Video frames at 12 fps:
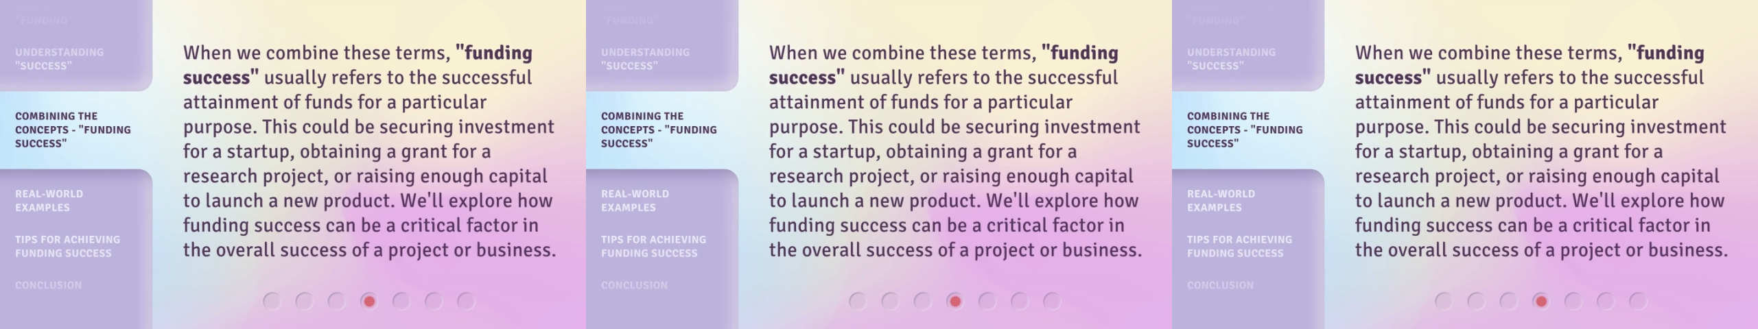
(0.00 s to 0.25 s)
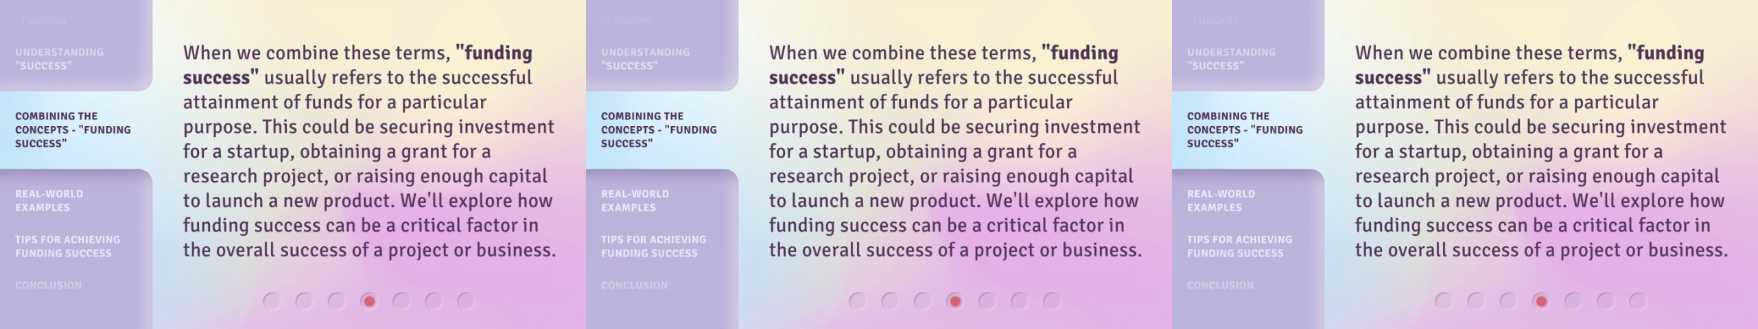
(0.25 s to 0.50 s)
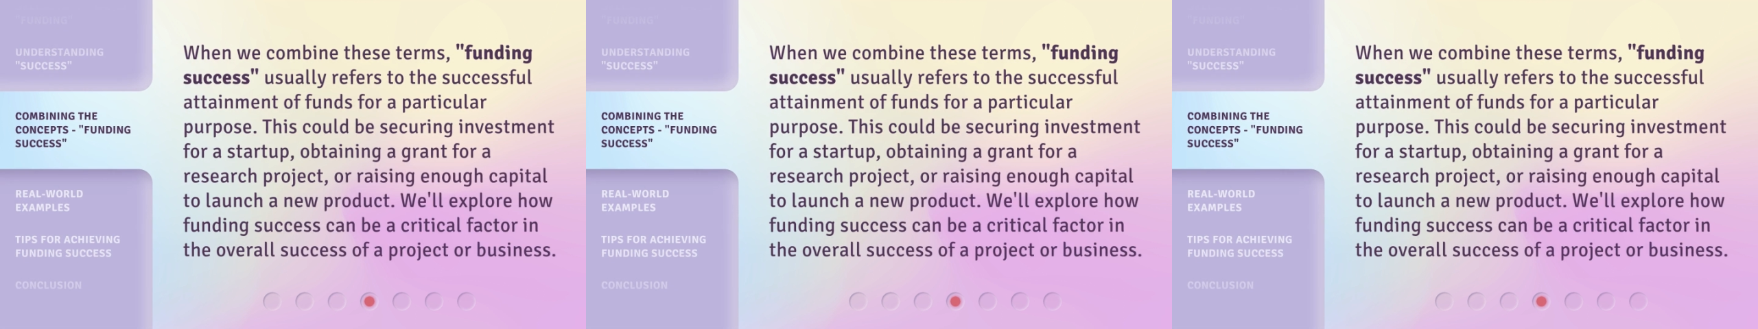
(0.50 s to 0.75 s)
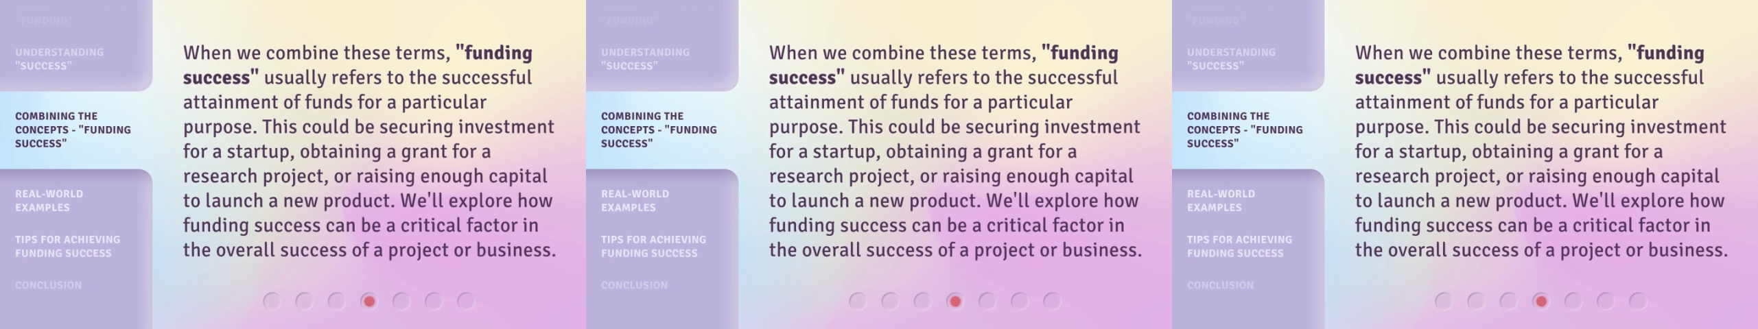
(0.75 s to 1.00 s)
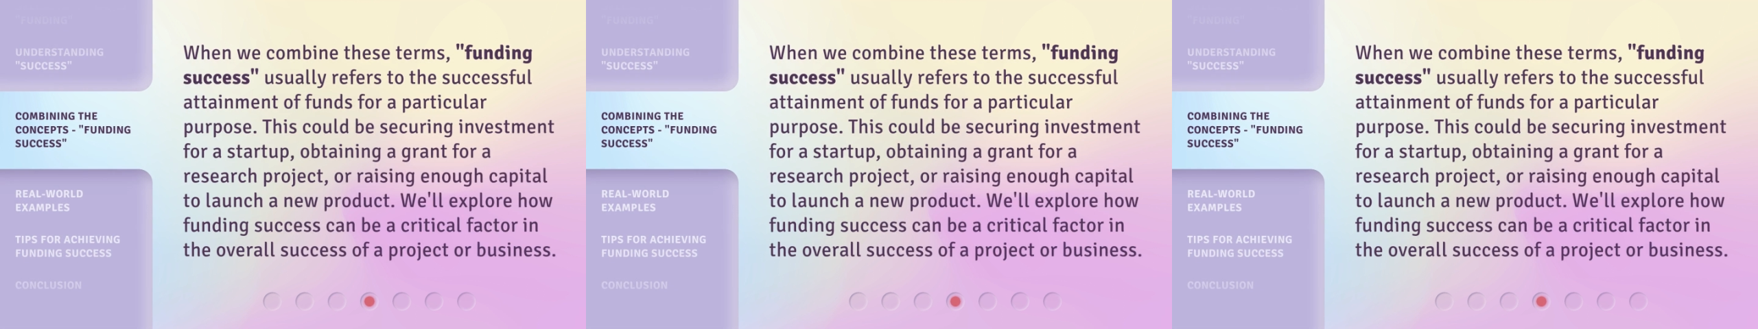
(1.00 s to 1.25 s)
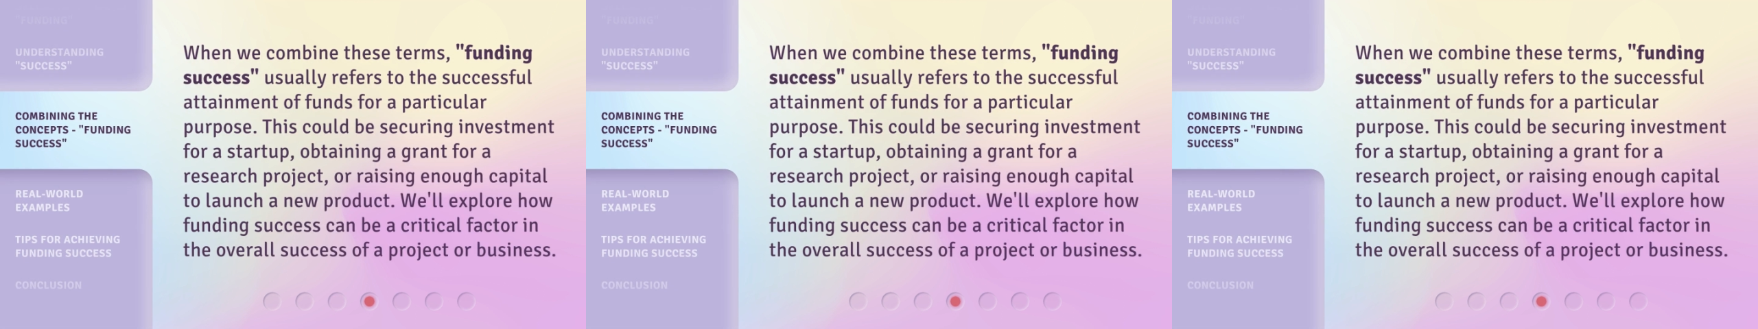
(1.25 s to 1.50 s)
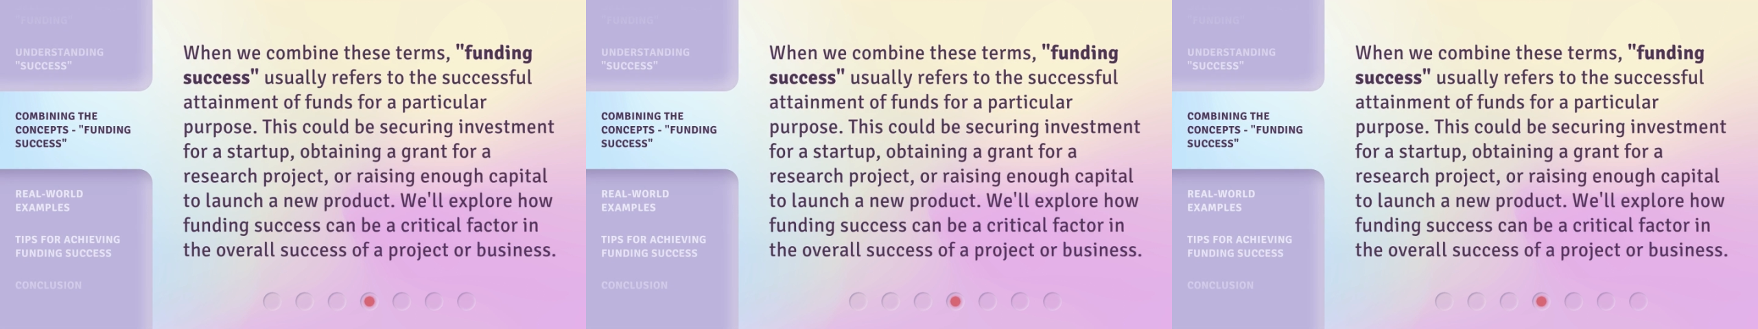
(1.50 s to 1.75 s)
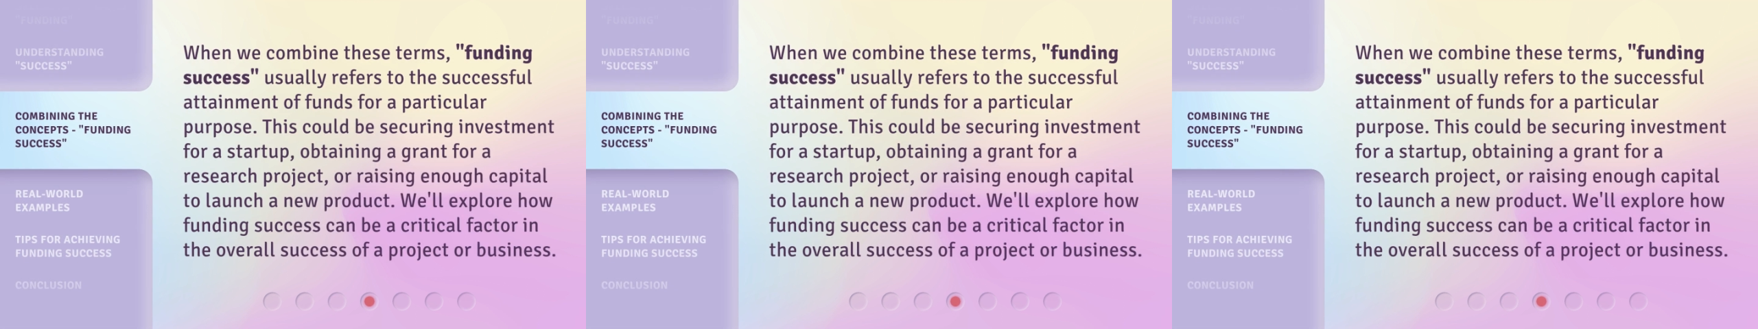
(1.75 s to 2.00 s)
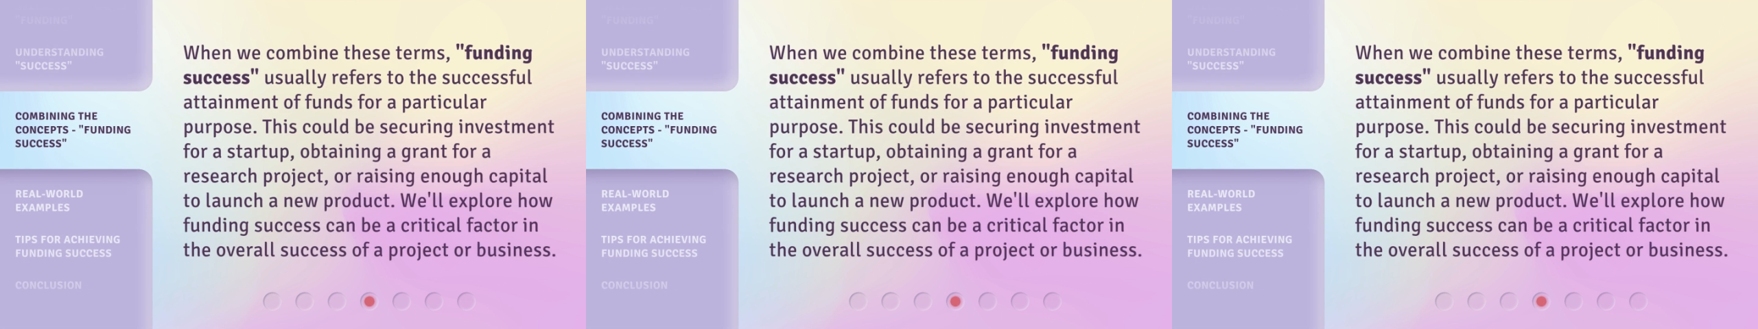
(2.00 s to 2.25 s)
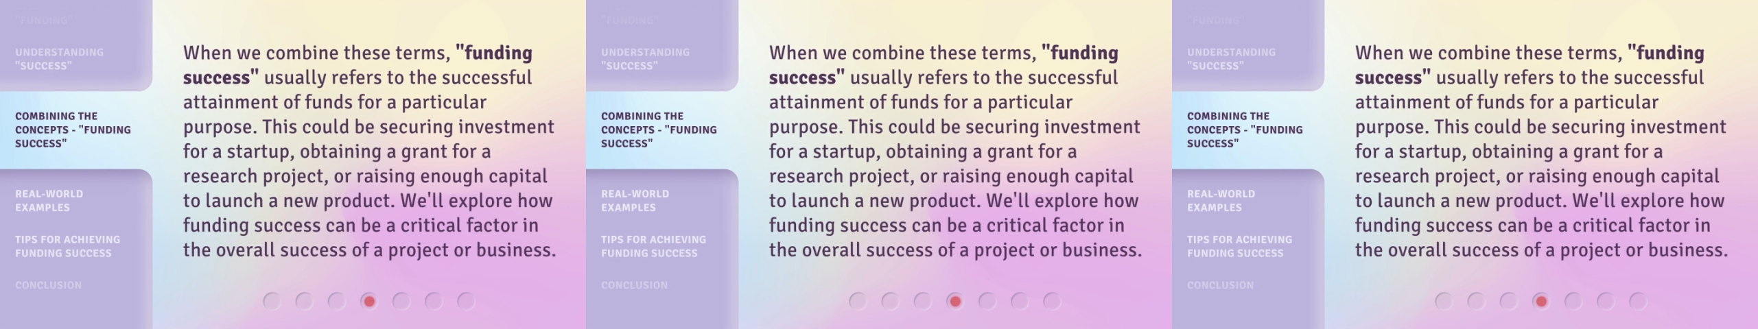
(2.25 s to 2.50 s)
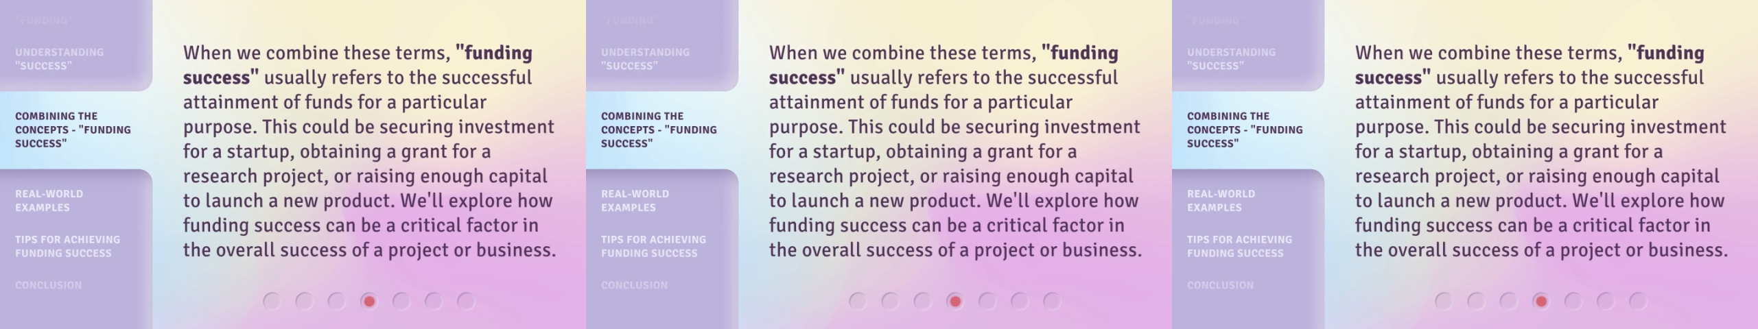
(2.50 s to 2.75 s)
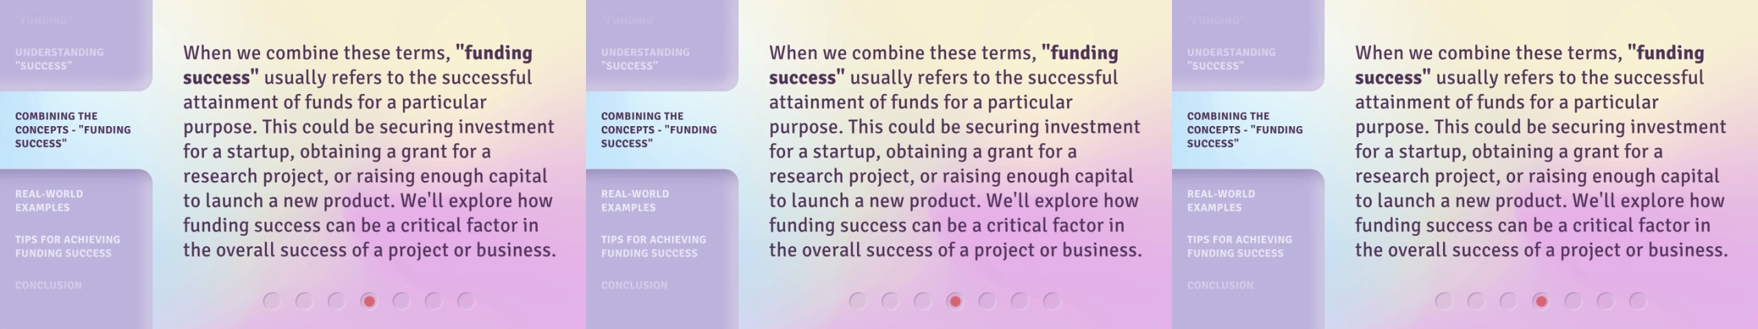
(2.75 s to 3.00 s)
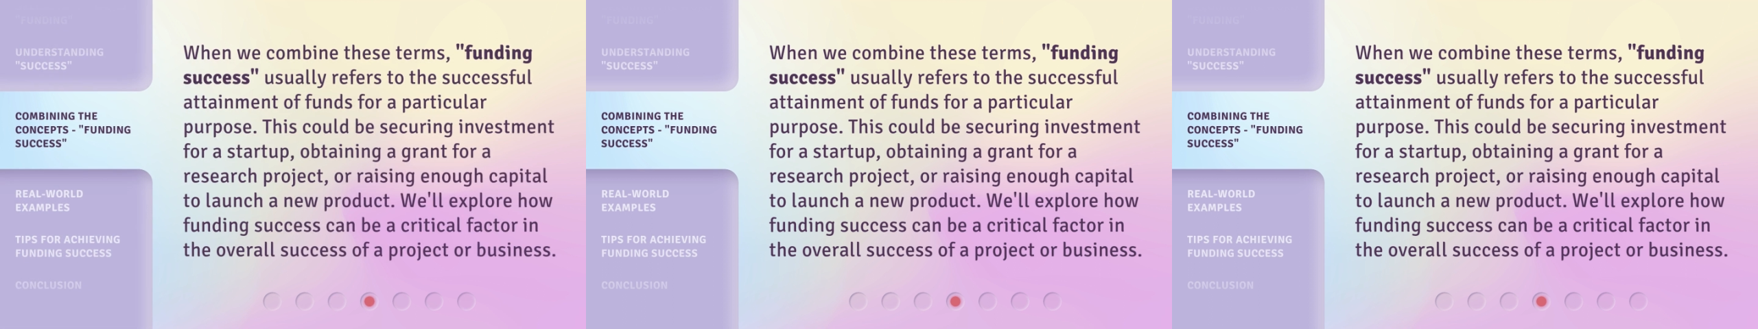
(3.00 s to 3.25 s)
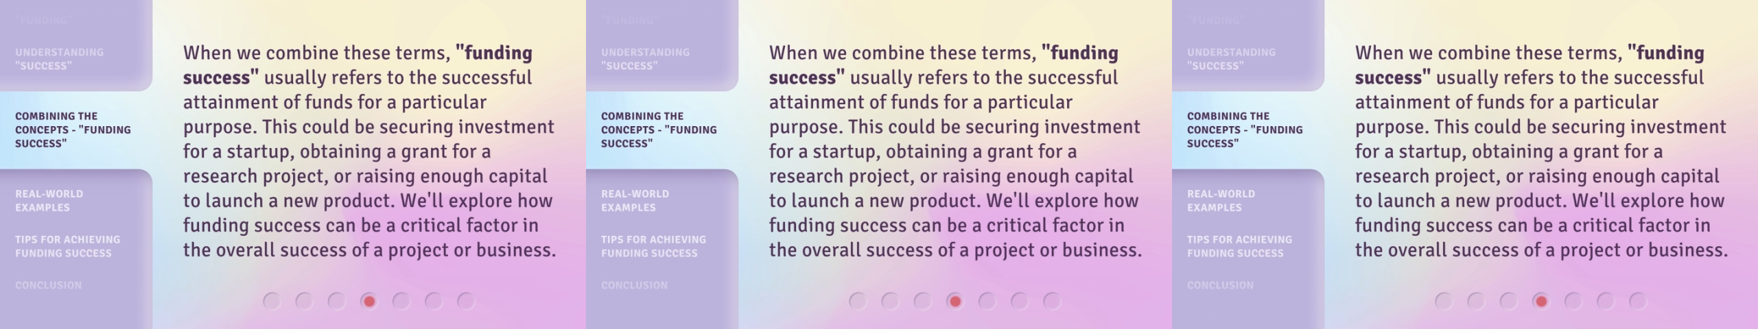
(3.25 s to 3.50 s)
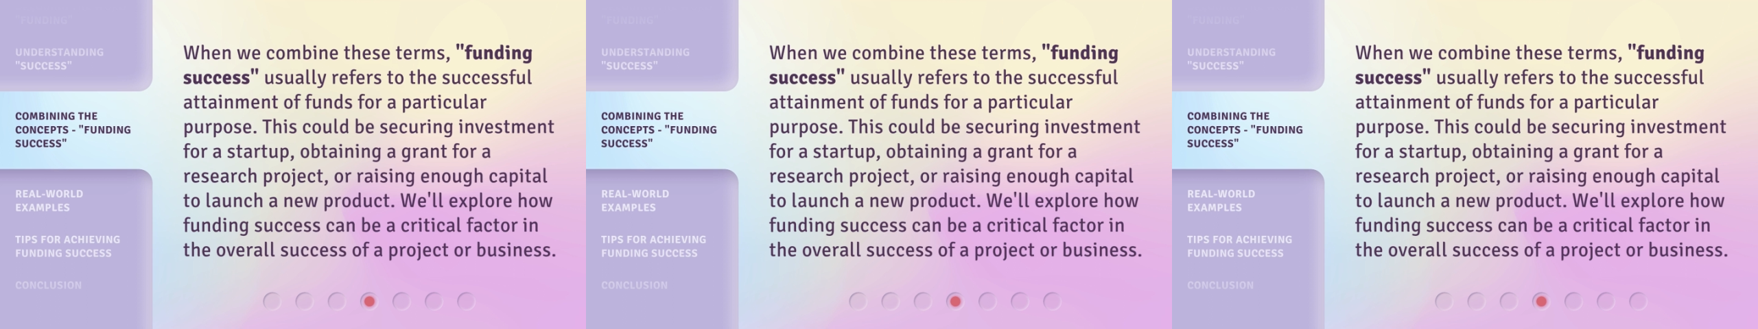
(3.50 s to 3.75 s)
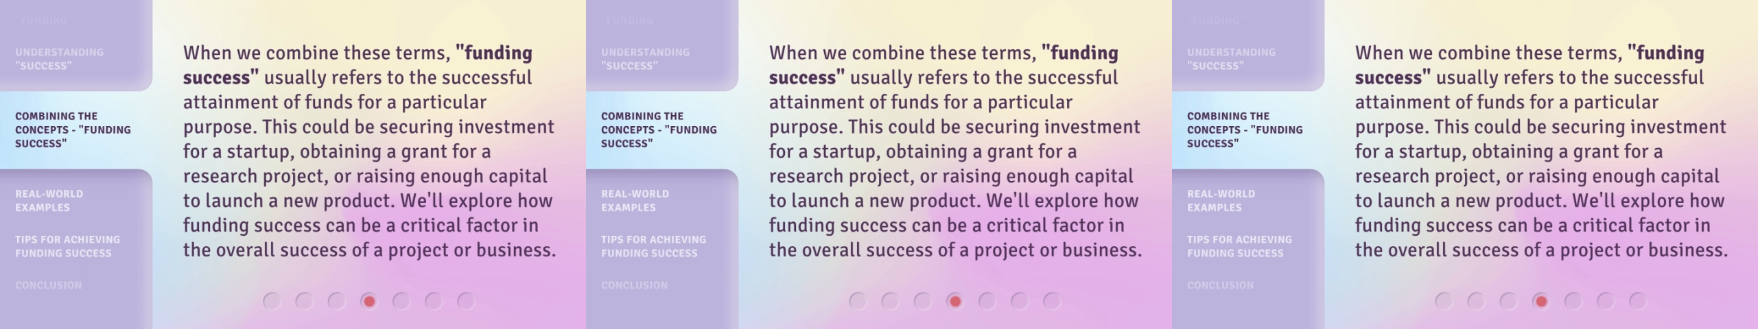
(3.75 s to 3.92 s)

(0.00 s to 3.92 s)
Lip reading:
[unreadable: no face in view]